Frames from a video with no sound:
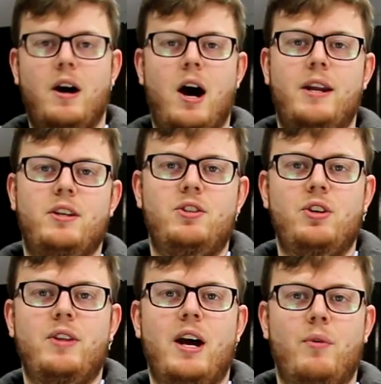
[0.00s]
I didn't
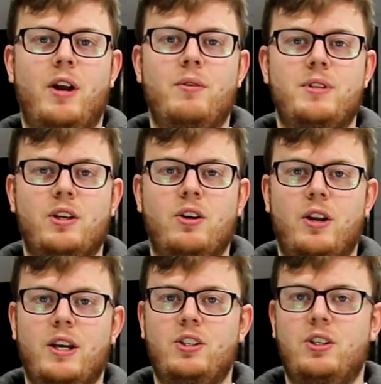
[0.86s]
do that when I was in
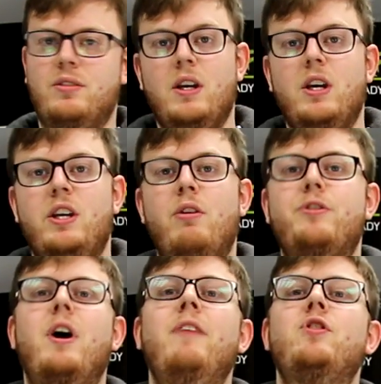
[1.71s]
college. You
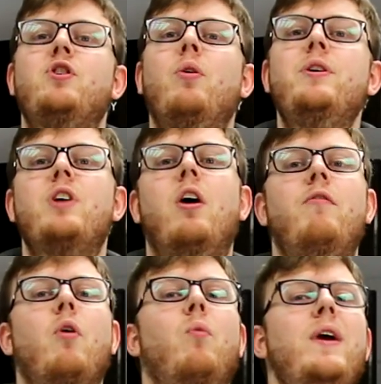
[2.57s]
also have the choice
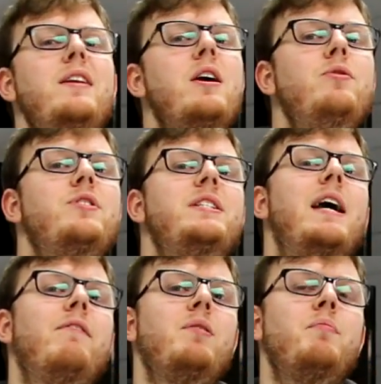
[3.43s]
of Windows
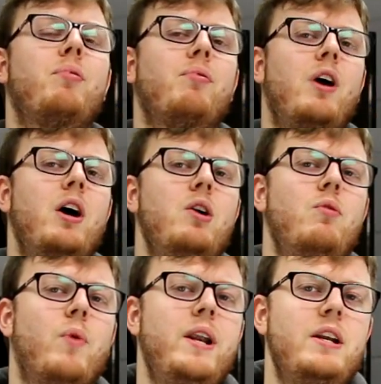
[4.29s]
7 Pro,
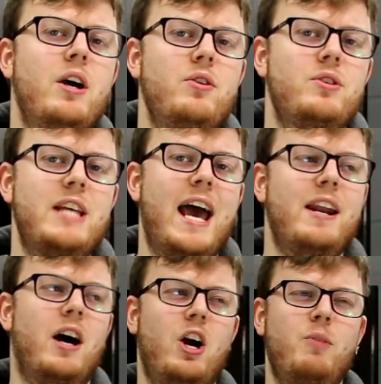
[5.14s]
Windows 10
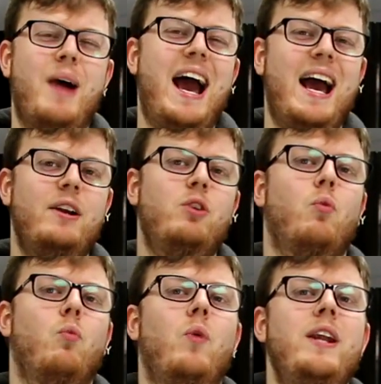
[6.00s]
Home, and
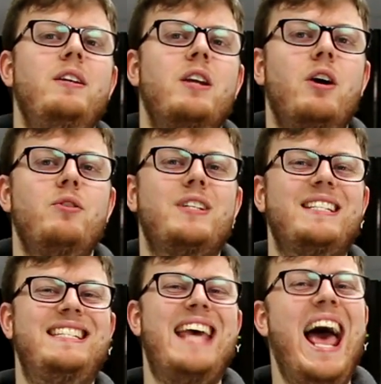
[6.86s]
Windows
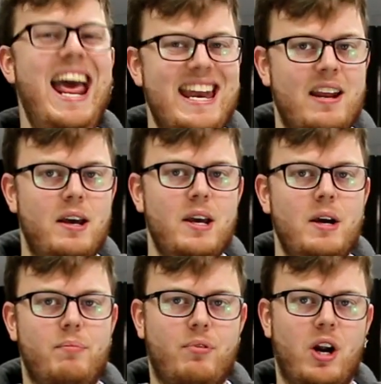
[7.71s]
10
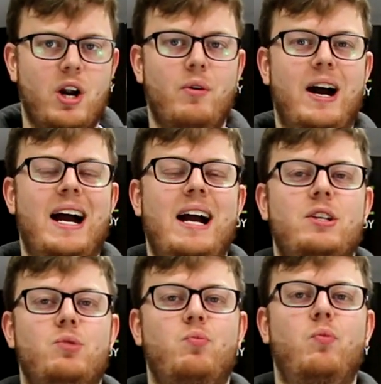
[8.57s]
Pro
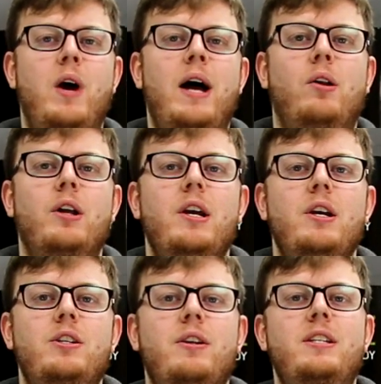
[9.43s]
as well.
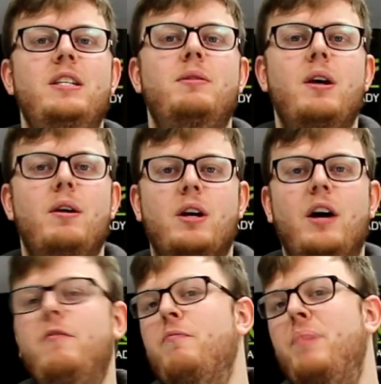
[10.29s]
So this is
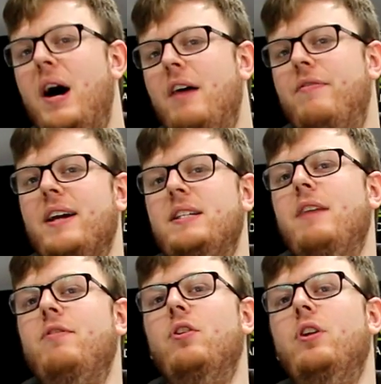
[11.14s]
kind of perfect
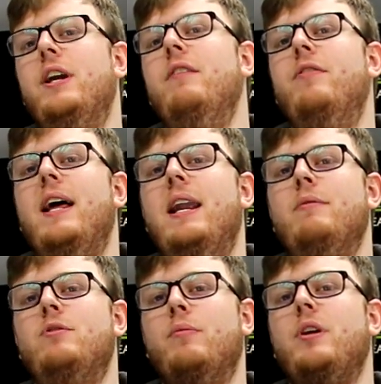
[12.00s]
if you're looking for that
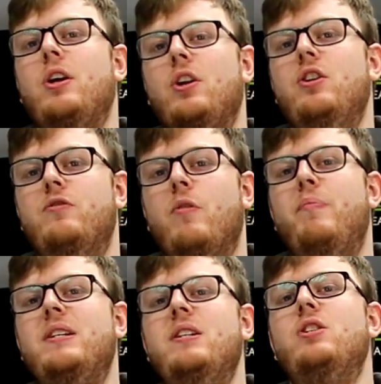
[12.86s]
laptop that you can use for
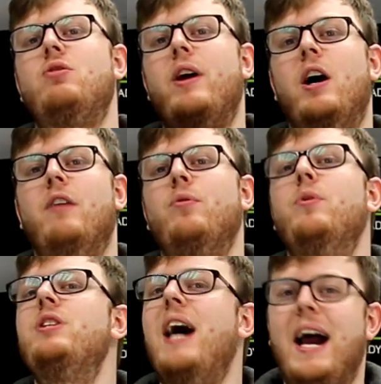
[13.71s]
business straight
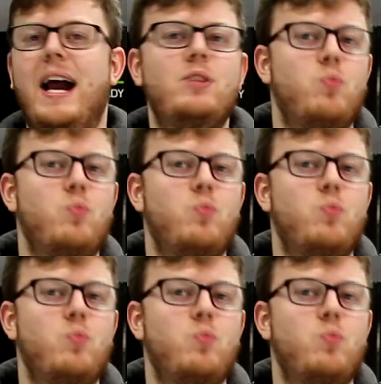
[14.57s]
afterwards as